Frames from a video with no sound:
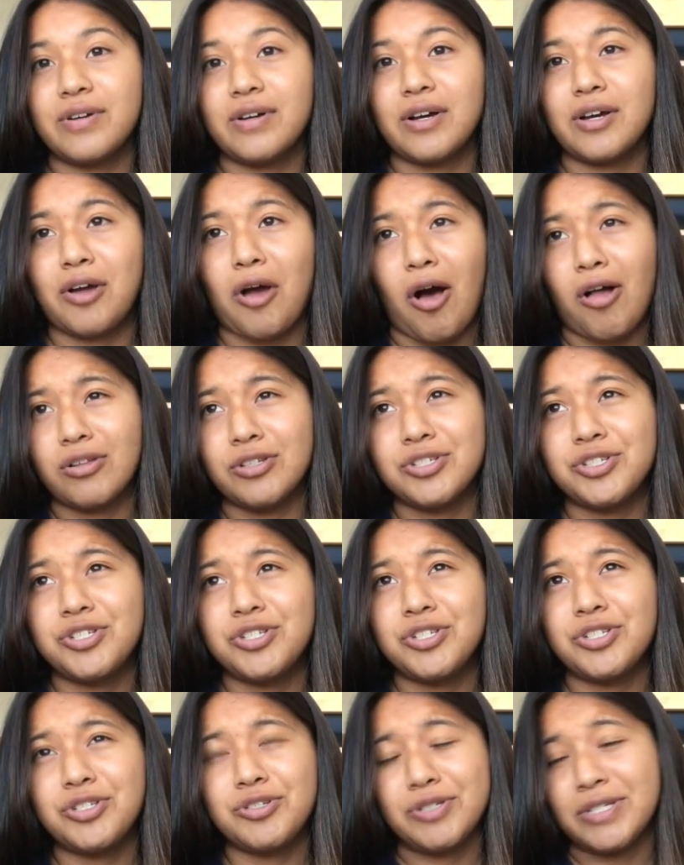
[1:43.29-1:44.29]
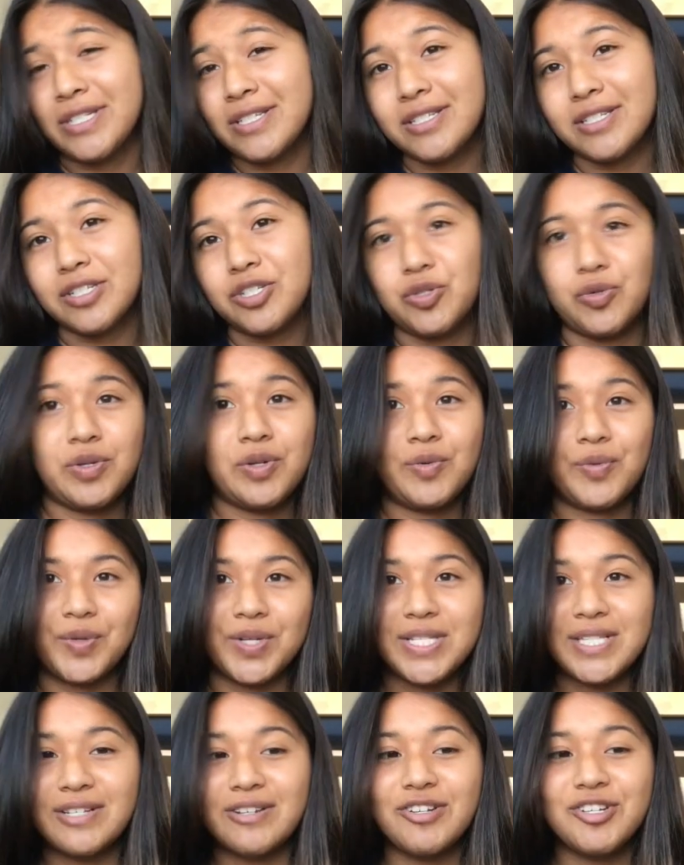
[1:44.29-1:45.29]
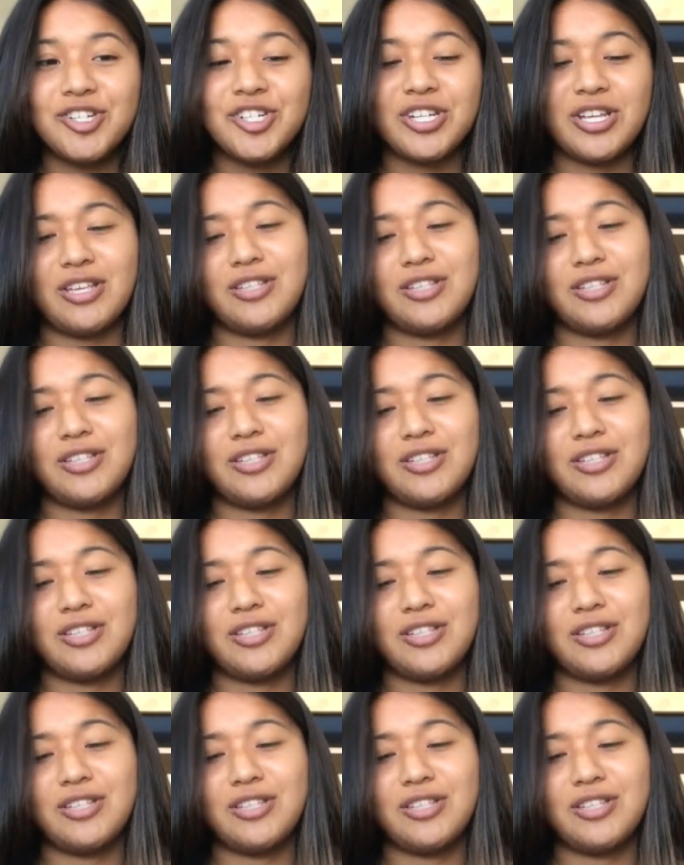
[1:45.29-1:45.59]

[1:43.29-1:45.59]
a college student doing research.